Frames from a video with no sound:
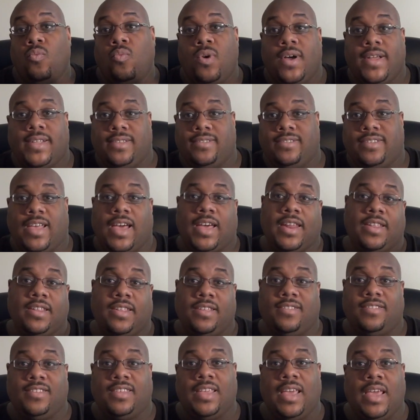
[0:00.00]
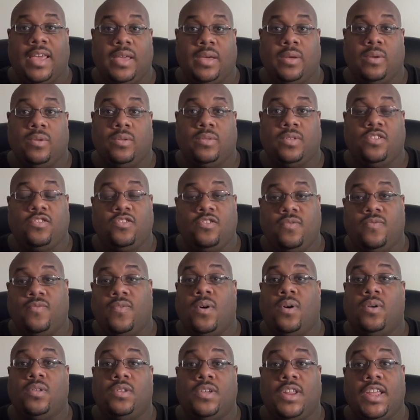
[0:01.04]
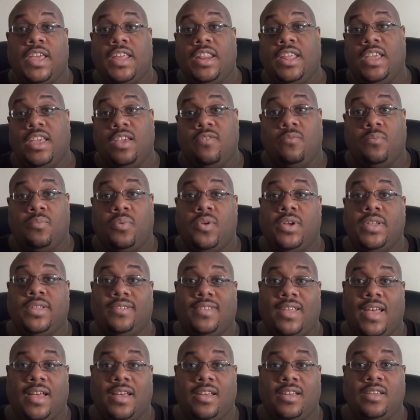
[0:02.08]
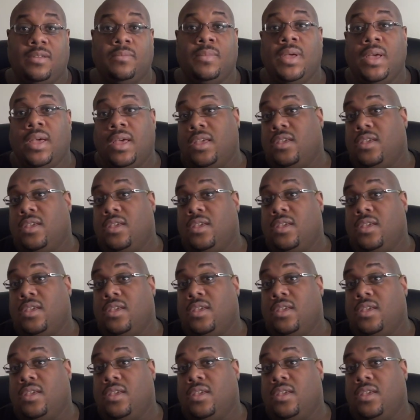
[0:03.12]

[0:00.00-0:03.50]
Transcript: what side of the scale that you fall on at any given point in time,